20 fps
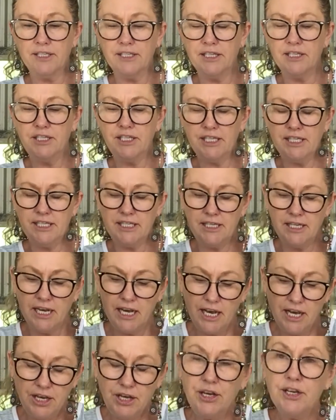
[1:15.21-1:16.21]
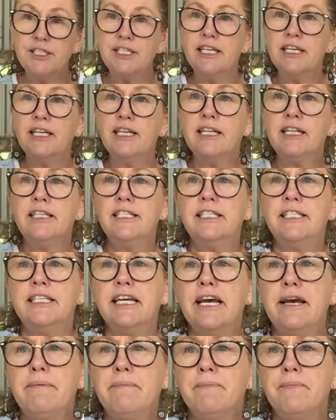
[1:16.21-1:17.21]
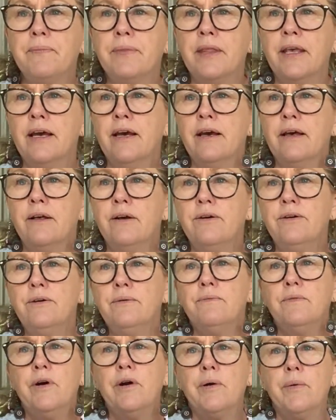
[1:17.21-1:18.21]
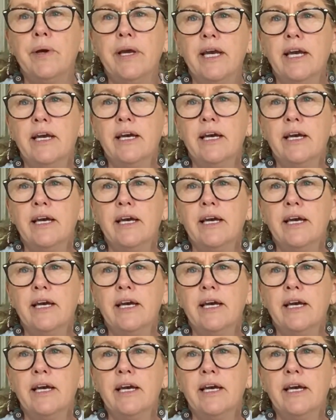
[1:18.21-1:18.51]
So just using a little stamp, where are we?